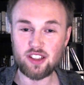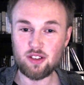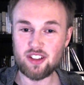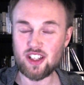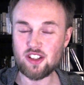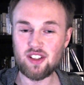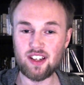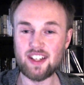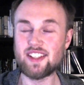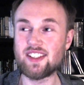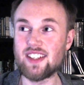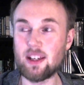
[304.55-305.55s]

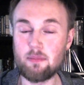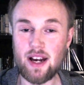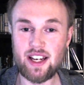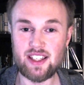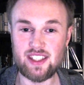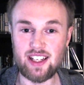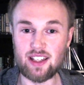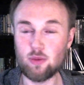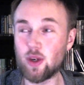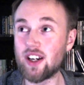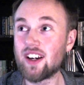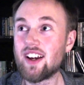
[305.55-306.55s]
traditionalistic mindset,
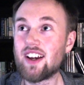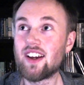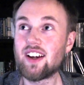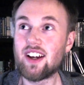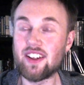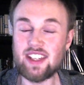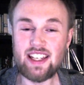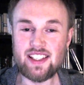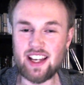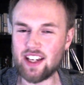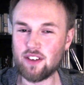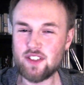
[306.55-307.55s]
where these
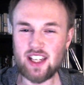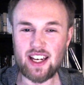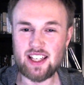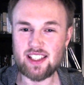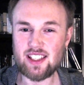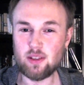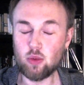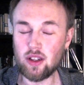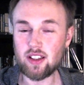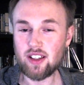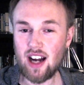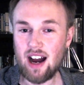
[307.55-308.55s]
I N F Js will
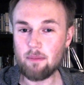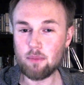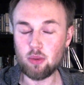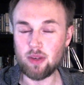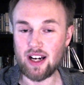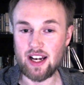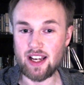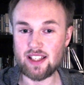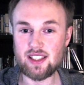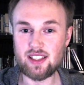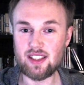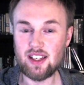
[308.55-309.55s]

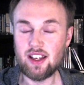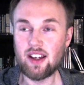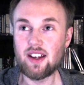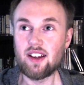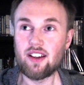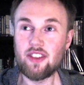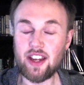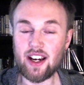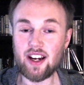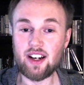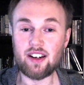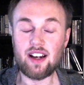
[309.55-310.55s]
compromise
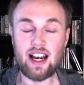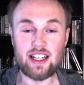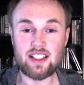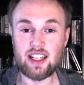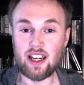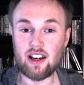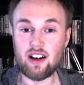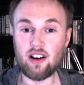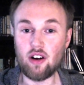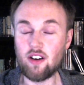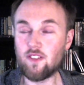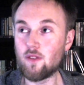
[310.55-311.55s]
their idea
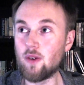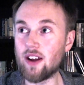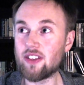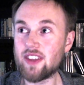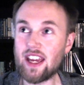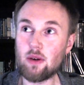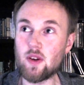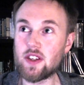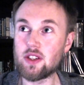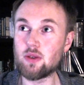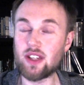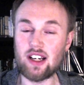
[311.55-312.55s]
of what they want to
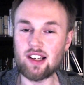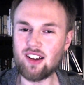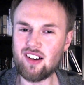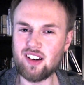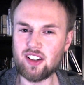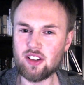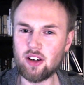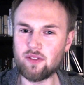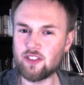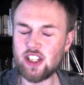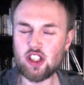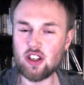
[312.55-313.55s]
do, their long-term
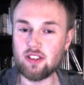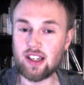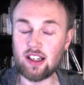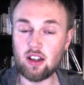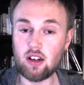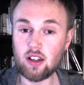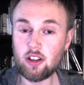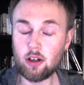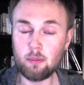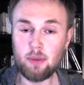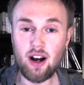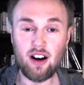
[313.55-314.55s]
vision, their
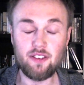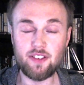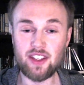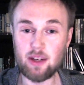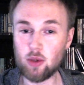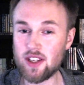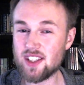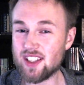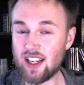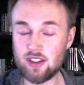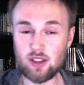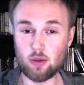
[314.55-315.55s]
long-term path, and they will
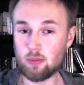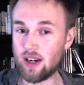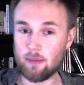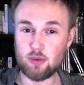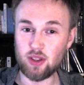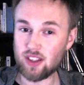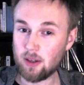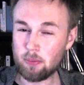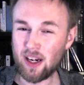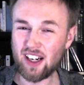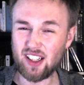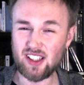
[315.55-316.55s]
instead do perhaps what their
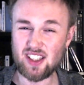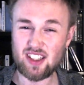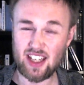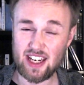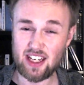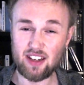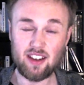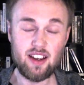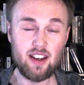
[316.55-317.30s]
parents think.